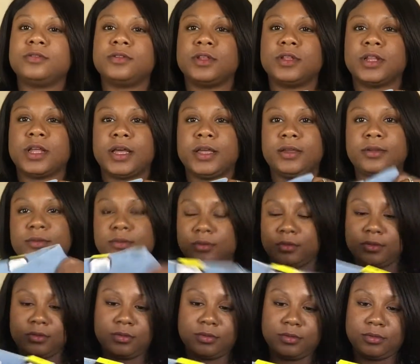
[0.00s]
the light
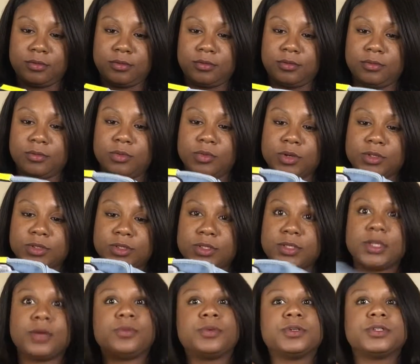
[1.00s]
ones
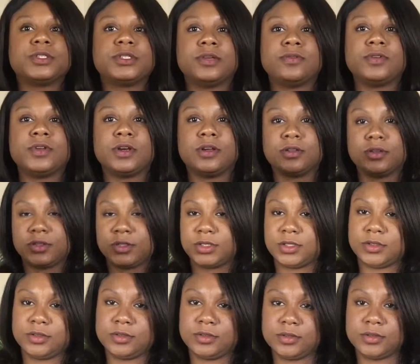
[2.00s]
that were seven
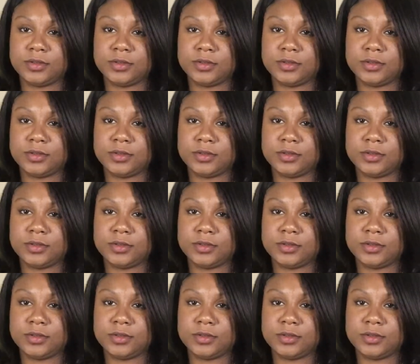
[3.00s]
dollars.